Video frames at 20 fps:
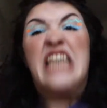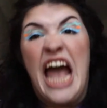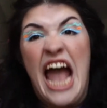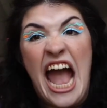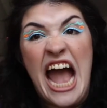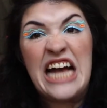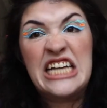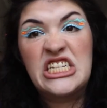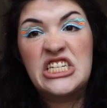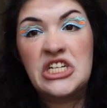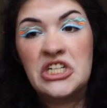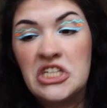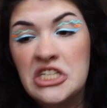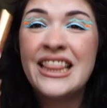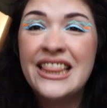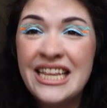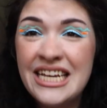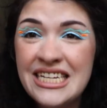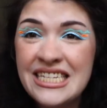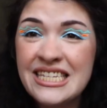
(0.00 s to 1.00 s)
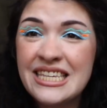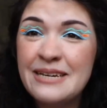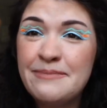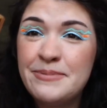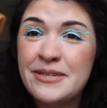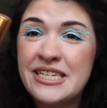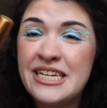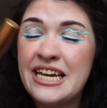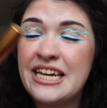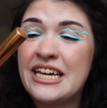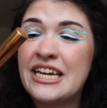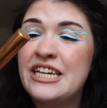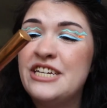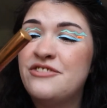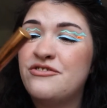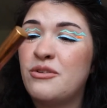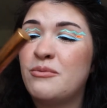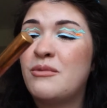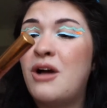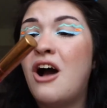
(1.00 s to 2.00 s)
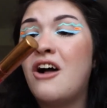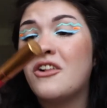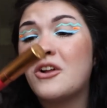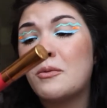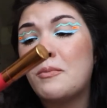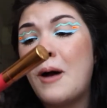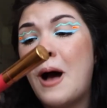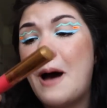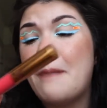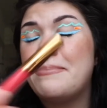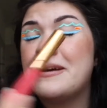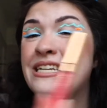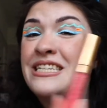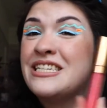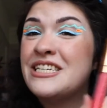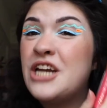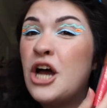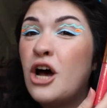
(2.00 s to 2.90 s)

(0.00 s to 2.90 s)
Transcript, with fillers: hassle. This lipstick is from ColourPop. It's an